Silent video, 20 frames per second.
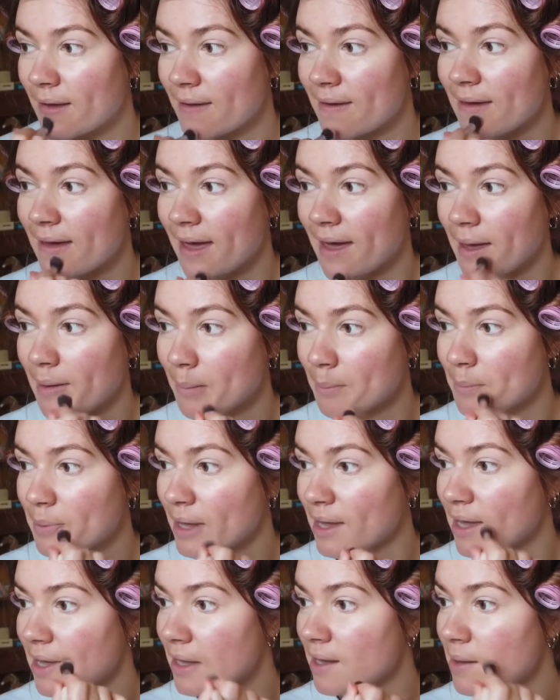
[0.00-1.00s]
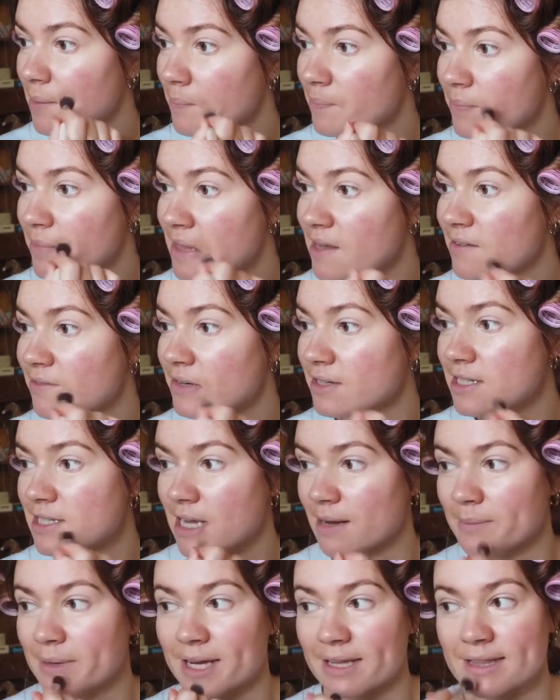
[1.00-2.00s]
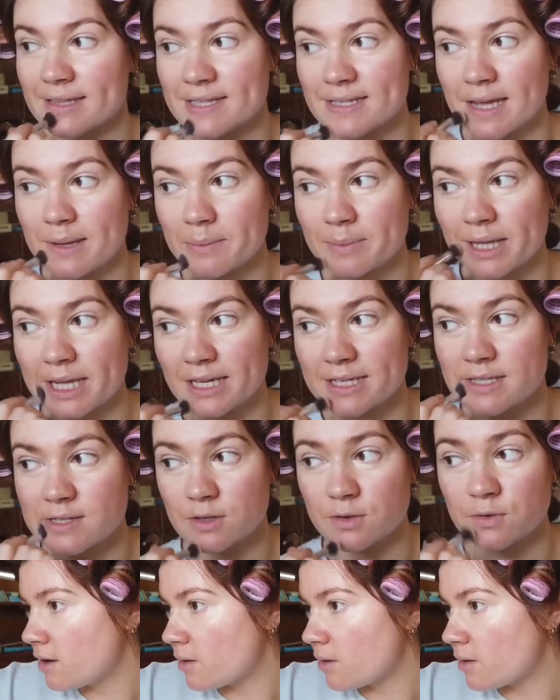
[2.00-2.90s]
camping every summer at the same place.